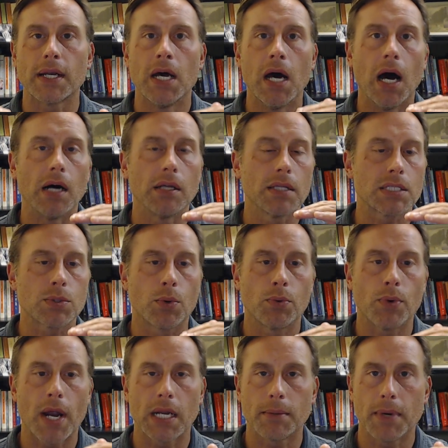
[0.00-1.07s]
Unless we're
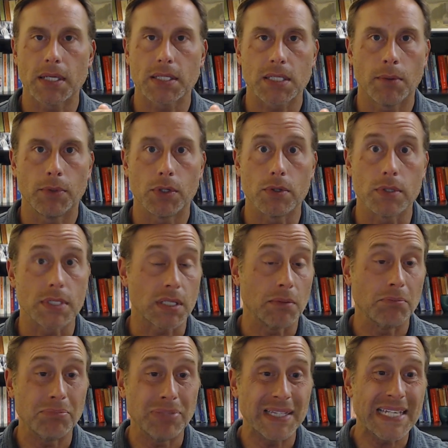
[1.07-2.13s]
writing about someone who's a
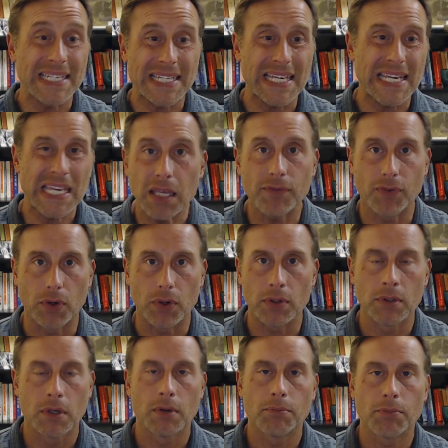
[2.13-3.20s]
complete evil
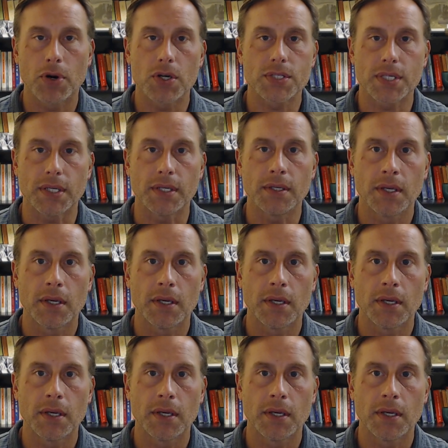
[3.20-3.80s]
person,